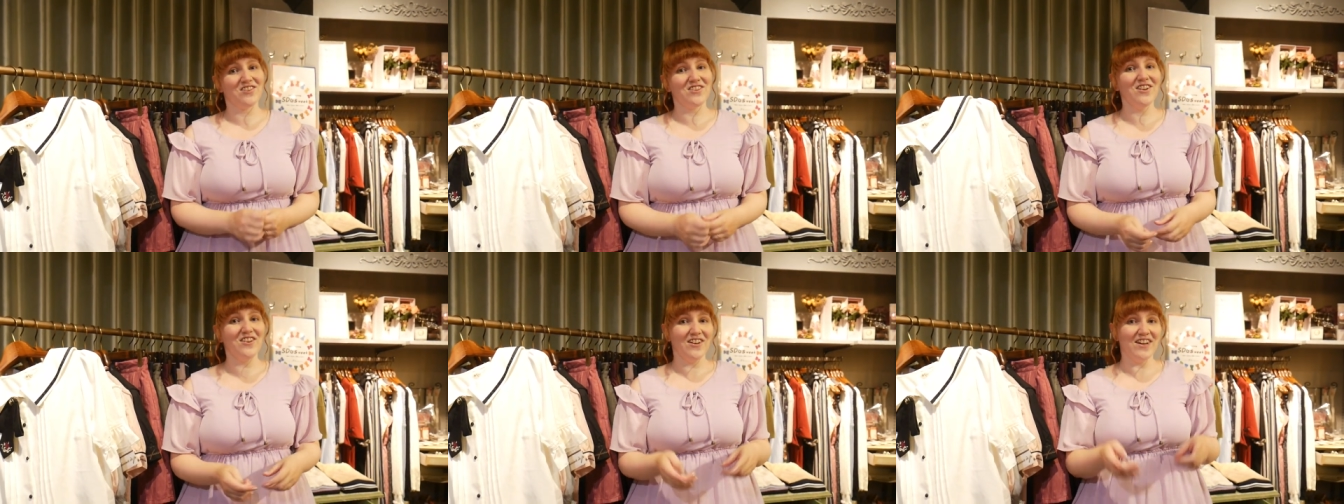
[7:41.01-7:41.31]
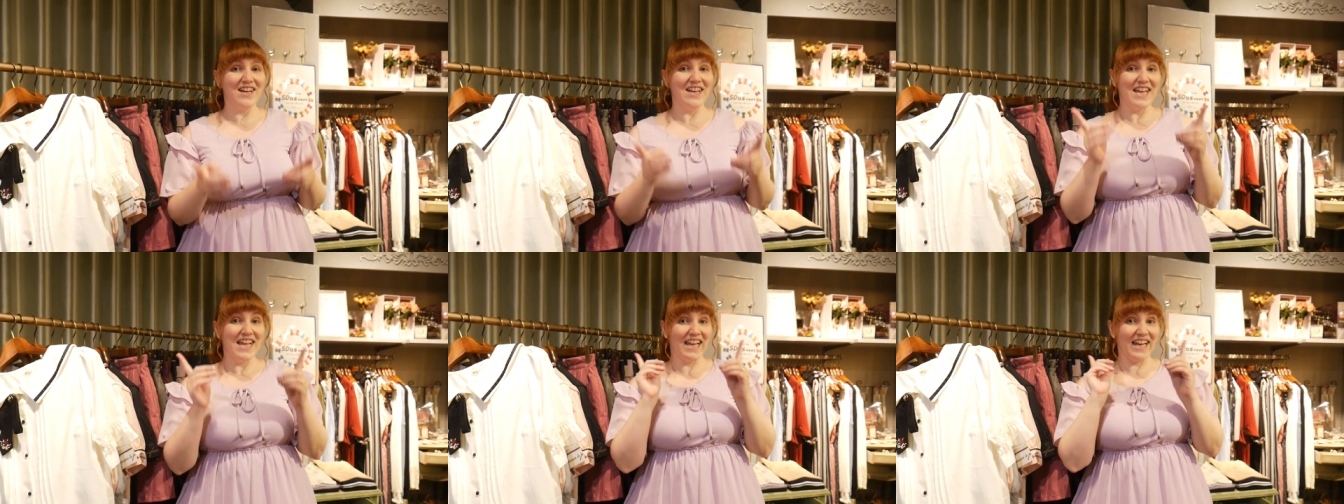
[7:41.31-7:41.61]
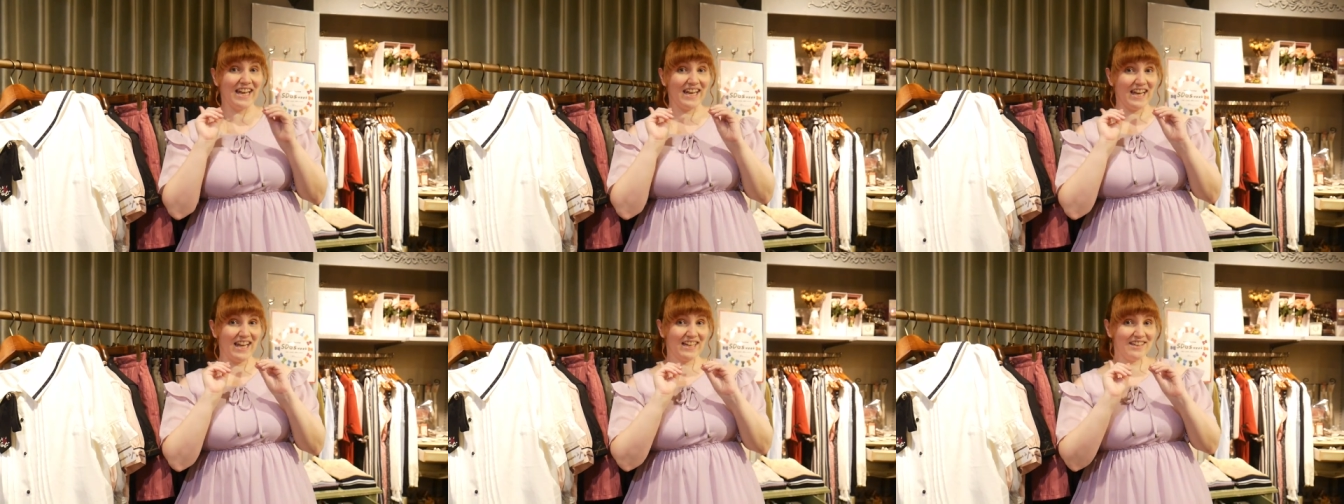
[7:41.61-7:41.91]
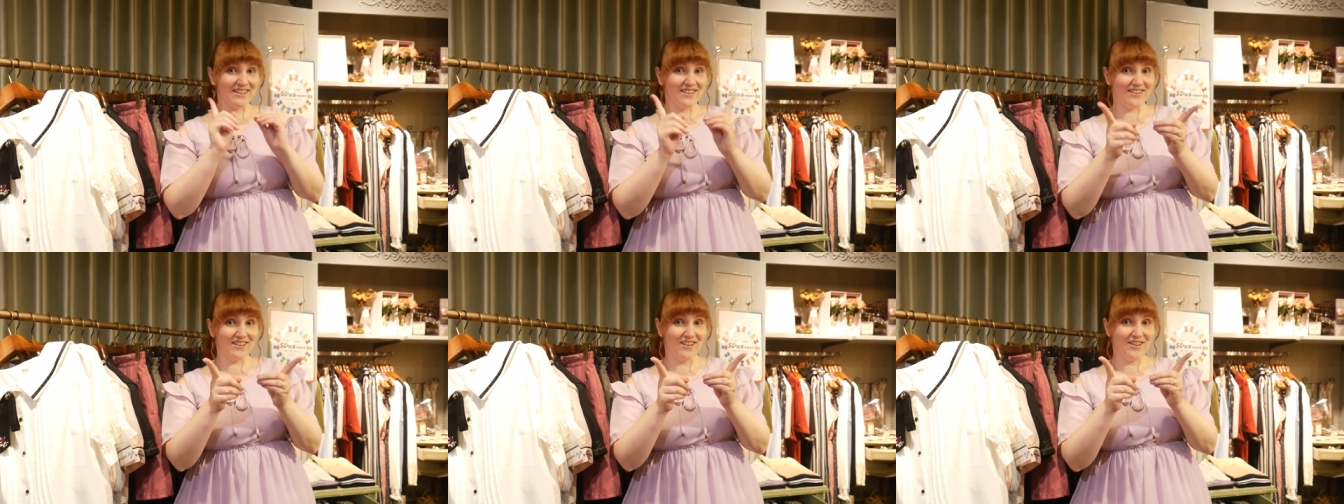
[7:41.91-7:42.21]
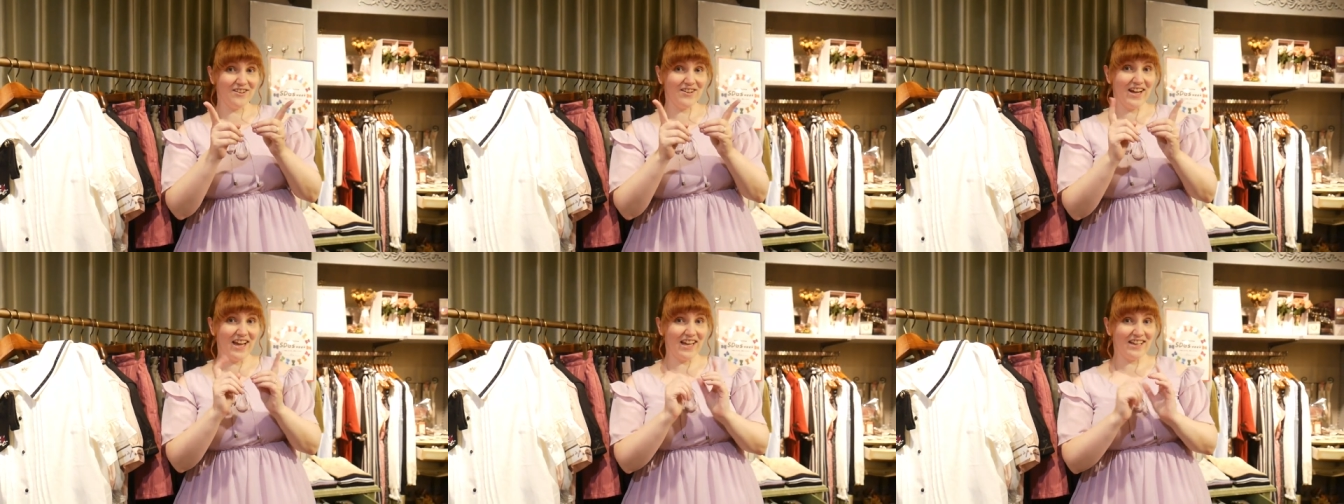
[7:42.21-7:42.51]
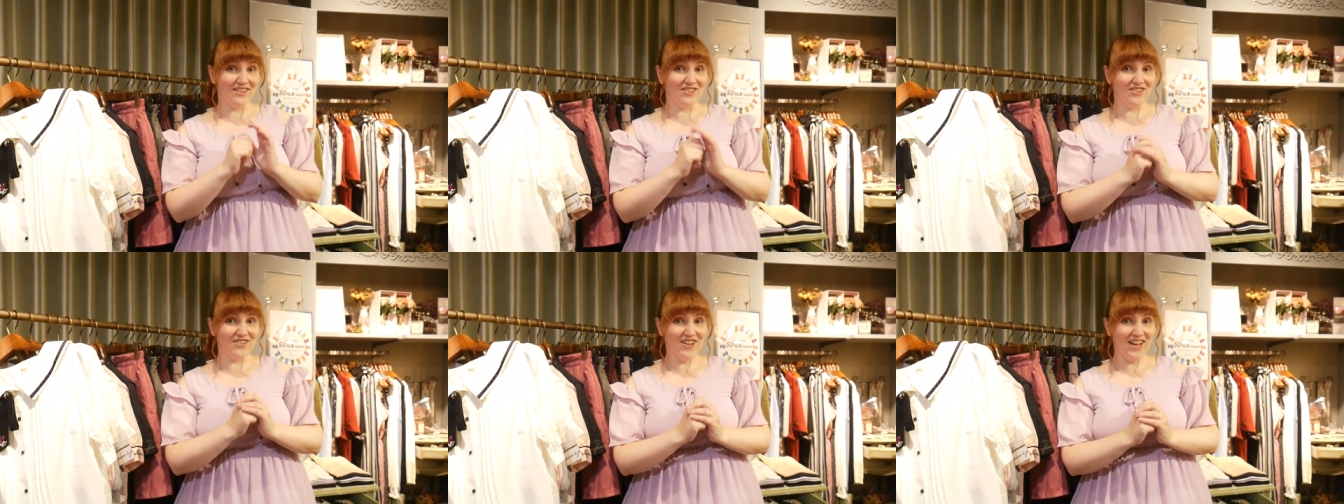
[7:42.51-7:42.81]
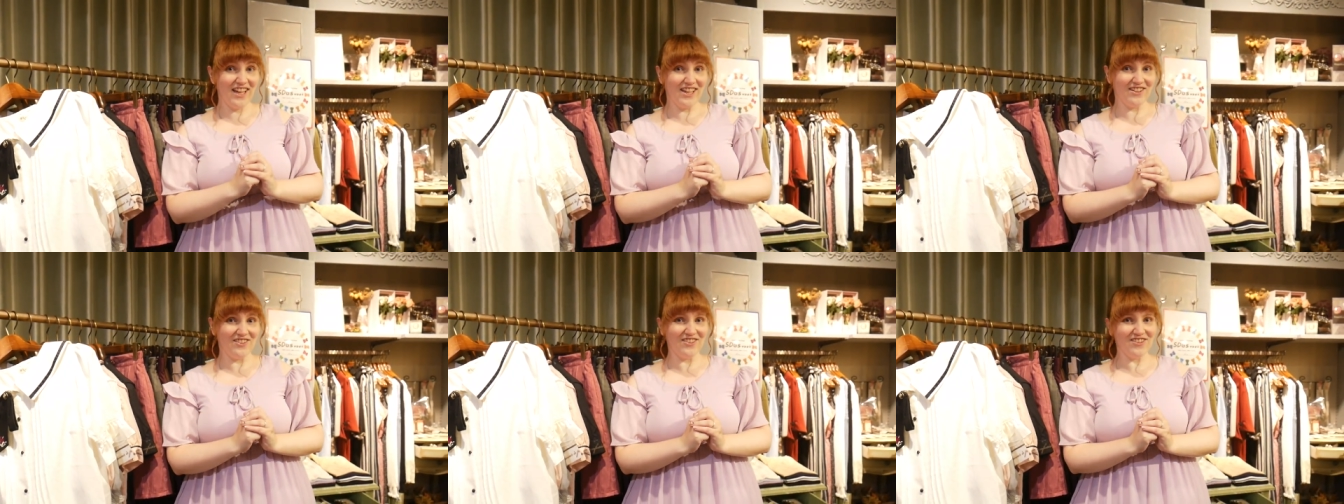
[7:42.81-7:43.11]
So let's go and
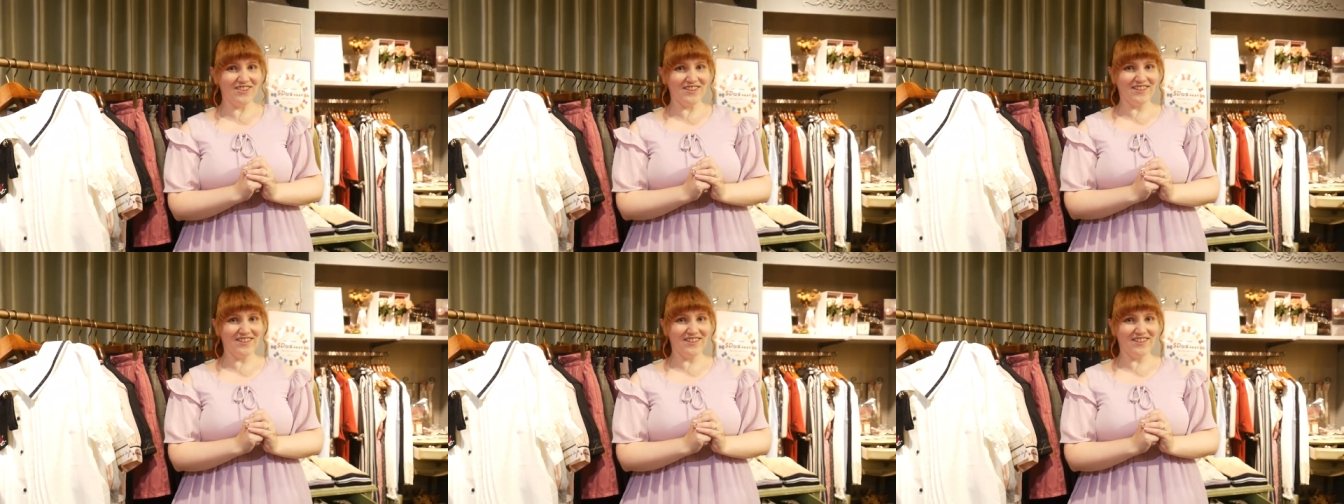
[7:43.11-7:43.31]
change!